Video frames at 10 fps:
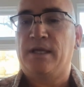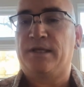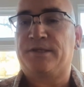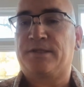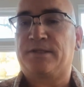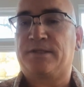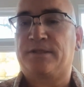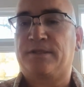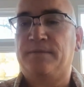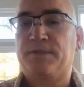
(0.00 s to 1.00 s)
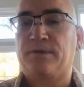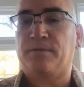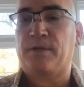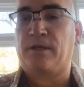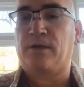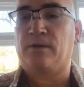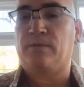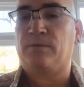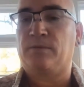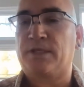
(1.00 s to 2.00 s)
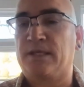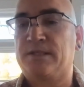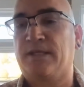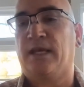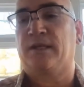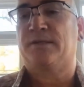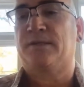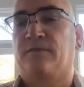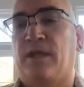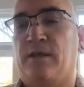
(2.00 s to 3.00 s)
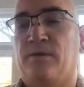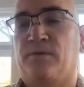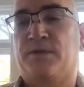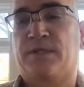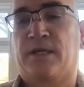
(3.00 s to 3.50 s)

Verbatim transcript: It seems so to me, almost instantaneous if the other wants